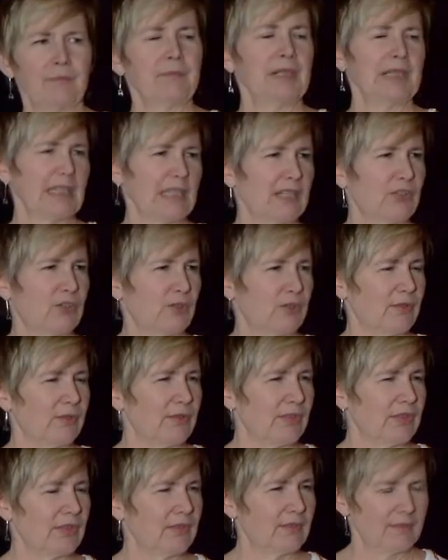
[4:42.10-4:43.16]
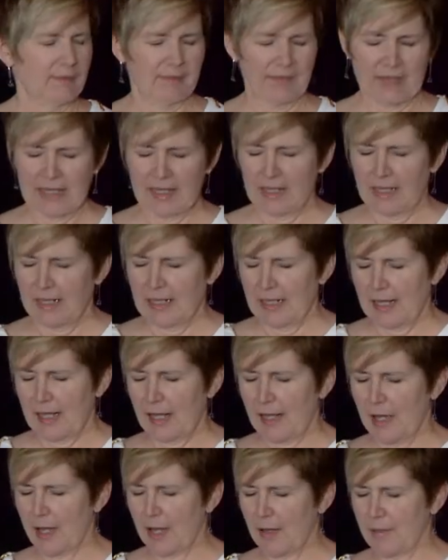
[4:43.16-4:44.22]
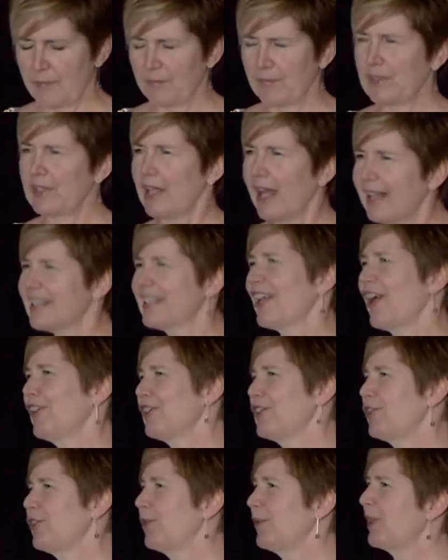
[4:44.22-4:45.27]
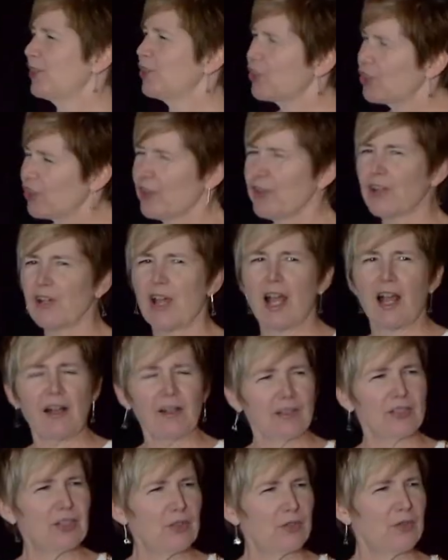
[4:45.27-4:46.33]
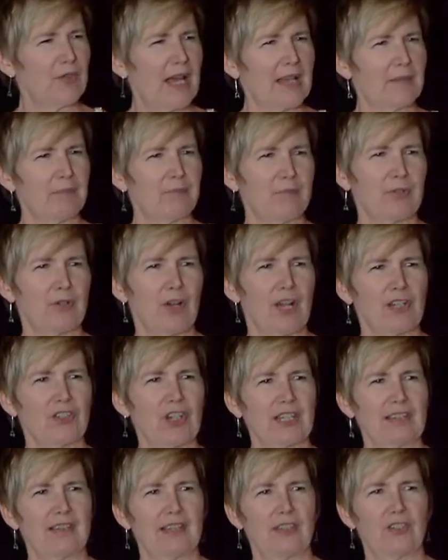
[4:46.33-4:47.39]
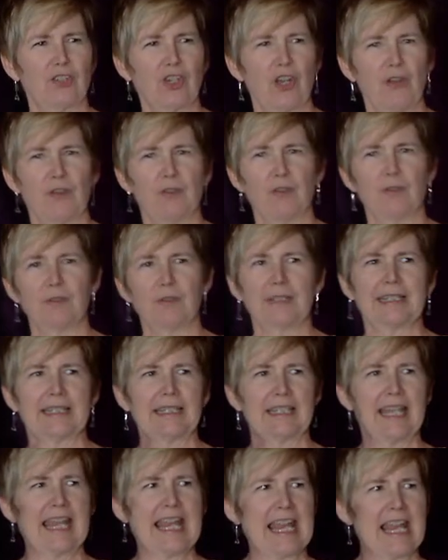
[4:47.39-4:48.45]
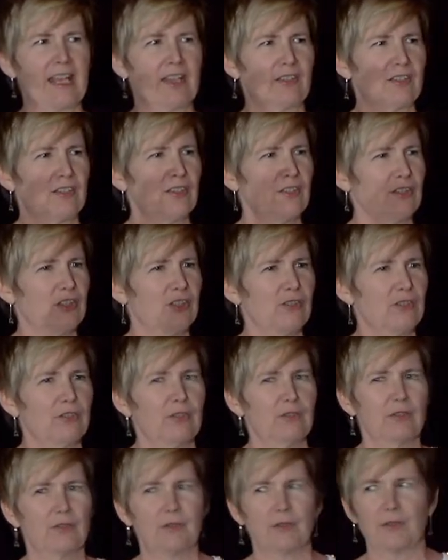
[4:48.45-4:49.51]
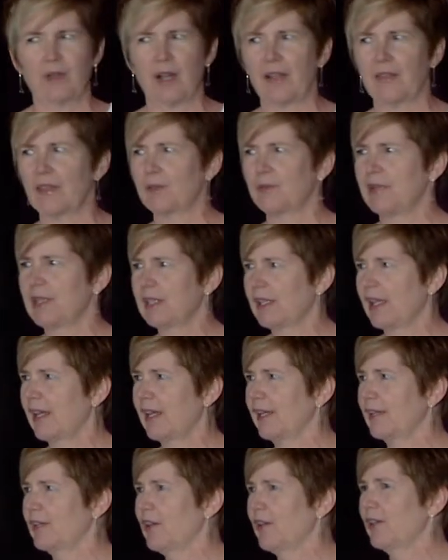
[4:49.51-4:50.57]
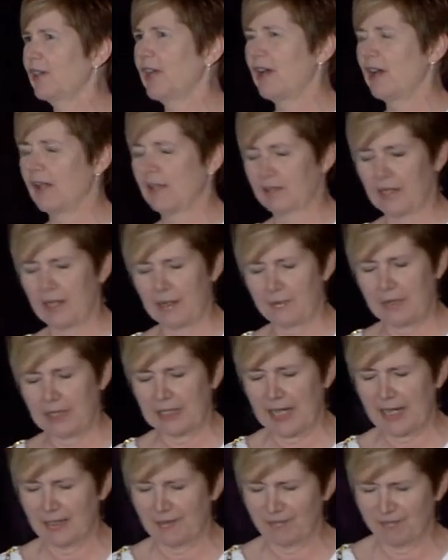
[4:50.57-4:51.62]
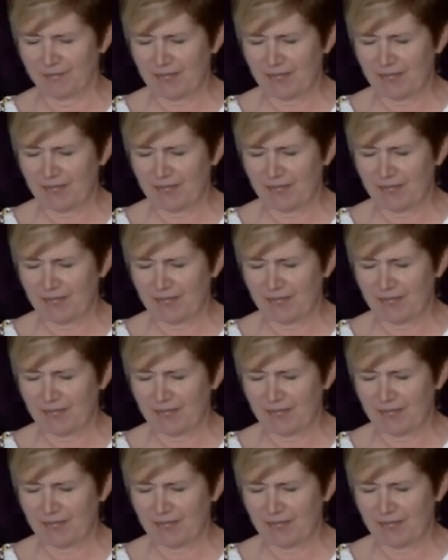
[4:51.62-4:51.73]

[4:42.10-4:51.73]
pleasers. Um, yes, I'll do it. Sure, I'll do that project that Joe can't do on the weekend, on the holiday weekend.